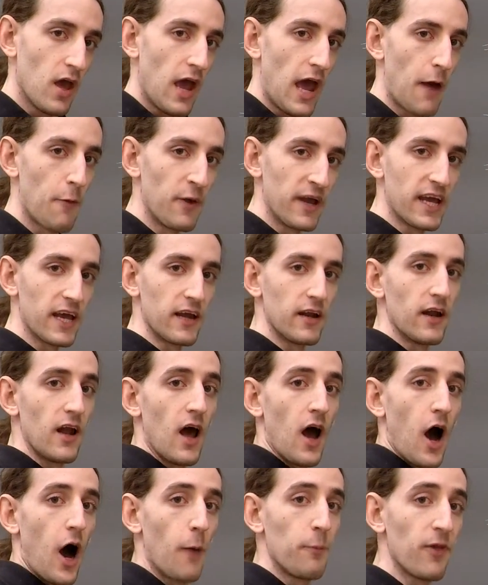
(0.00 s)
and we
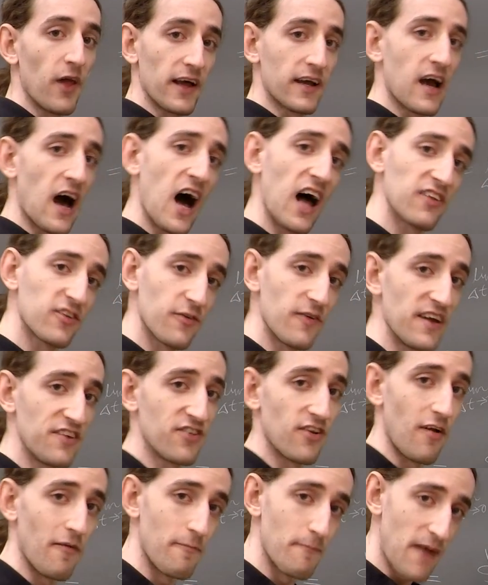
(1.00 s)
can apply
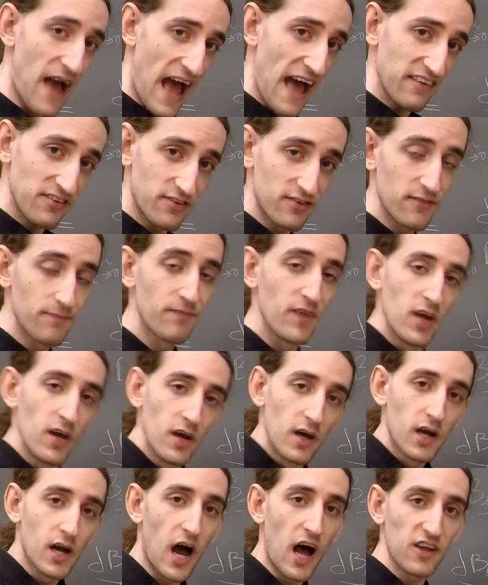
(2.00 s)
conservation of mass,
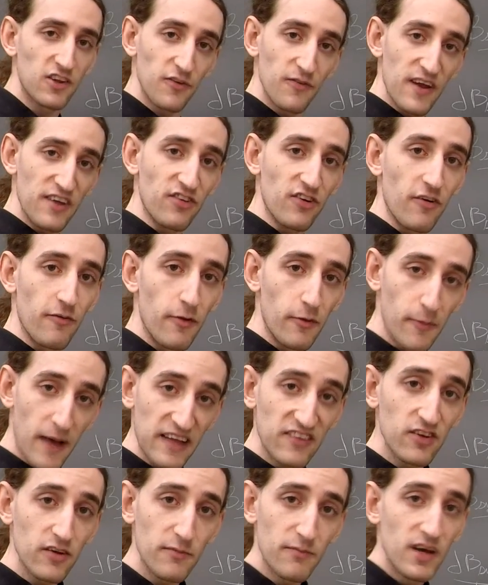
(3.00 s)
conservation of
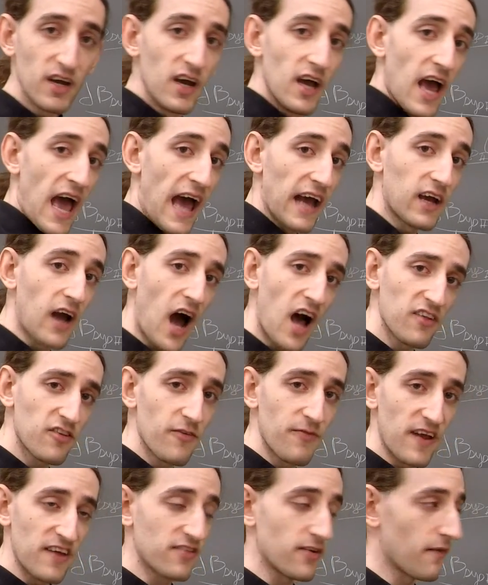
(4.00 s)
momentum, and
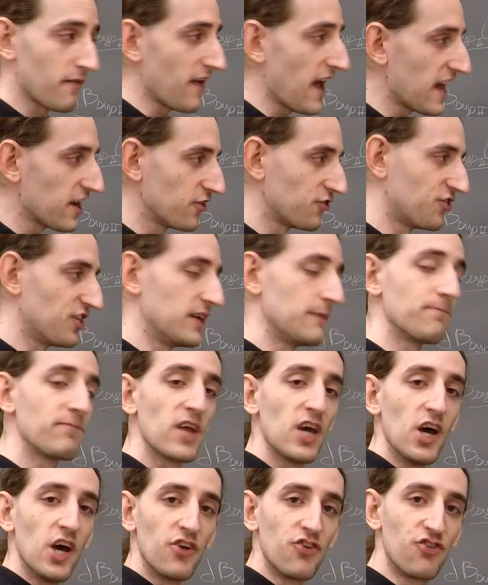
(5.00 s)
conservation of
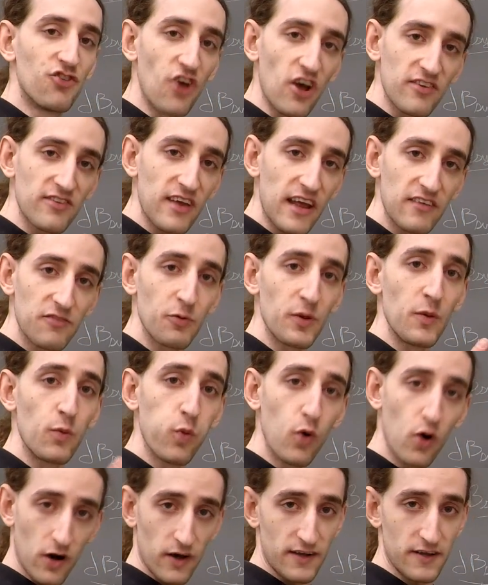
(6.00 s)
energy, just as we
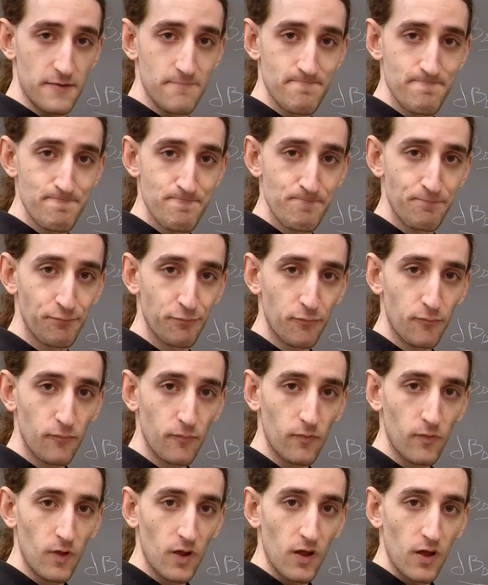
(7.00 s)
would
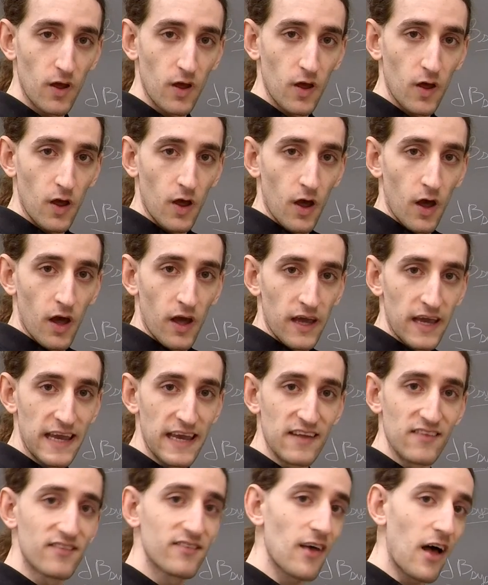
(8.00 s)

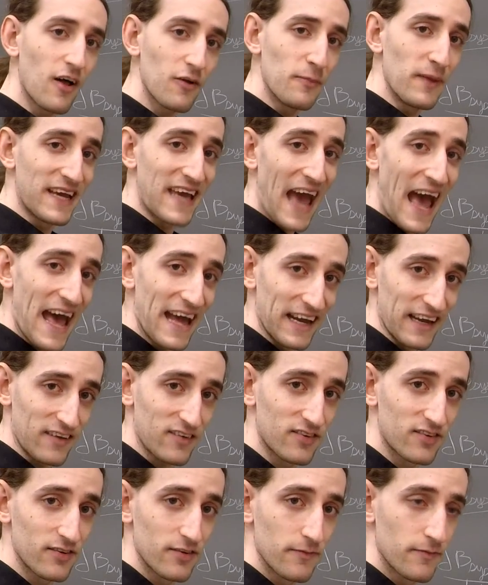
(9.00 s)
in solid
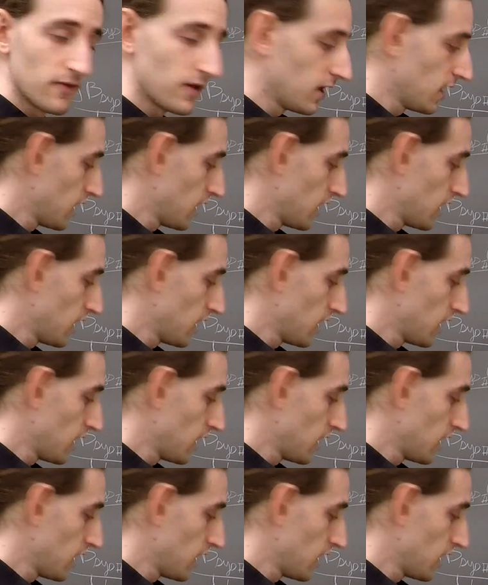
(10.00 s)
mechanics,